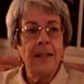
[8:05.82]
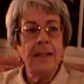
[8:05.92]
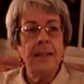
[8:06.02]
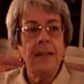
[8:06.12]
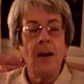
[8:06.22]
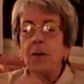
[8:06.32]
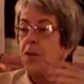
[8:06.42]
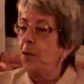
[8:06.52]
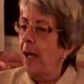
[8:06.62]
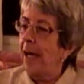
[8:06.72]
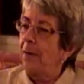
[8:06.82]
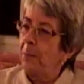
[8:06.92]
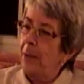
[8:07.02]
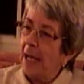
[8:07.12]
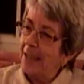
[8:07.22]
Now, I have a
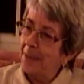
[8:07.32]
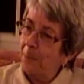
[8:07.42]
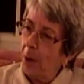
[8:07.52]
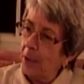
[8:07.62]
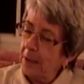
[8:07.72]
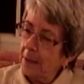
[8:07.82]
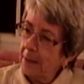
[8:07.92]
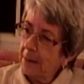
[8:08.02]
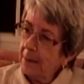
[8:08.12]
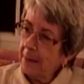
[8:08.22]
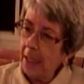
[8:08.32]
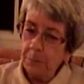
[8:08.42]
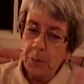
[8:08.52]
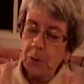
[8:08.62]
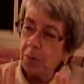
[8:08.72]
brass pot,
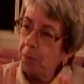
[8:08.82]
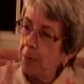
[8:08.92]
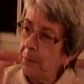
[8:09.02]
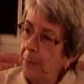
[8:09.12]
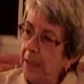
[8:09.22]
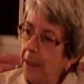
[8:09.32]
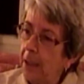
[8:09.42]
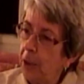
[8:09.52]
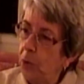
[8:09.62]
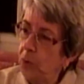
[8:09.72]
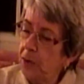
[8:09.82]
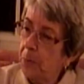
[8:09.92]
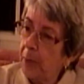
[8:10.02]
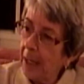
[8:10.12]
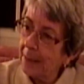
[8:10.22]
that beautiful, big, huge
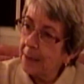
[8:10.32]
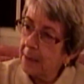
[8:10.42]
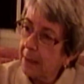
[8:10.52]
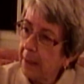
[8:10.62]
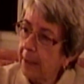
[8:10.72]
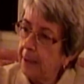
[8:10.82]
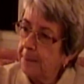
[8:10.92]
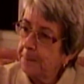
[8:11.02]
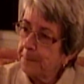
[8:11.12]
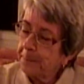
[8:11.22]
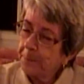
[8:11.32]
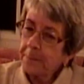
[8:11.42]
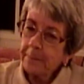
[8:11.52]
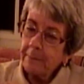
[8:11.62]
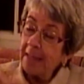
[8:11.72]
brass thing.
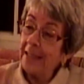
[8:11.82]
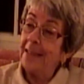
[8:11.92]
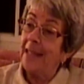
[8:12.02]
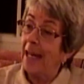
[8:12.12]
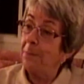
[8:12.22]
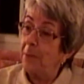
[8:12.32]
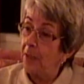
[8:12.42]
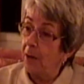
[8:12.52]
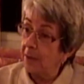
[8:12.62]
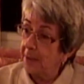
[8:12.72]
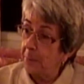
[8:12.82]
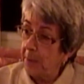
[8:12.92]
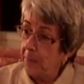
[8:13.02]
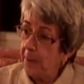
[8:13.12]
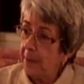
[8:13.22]
That belonged to
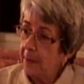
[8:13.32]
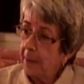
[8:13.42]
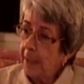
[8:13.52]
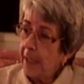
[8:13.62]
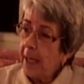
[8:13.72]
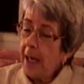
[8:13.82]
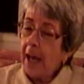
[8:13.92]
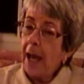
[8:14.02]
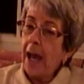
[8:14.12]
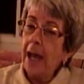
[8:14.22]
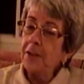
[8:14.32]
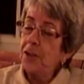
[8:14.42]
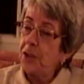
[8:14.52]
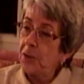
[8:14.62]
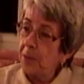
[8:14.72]
Mimi. And
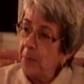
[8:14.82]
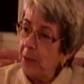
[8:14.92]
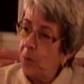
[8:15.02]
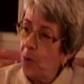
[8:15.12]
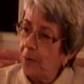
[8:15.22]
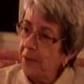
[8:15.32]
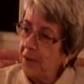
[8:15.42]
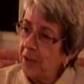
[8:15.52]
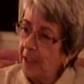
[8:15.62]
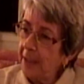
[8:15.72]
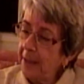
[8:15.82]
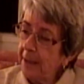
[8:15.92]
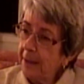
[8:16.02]
she used to make guava jelly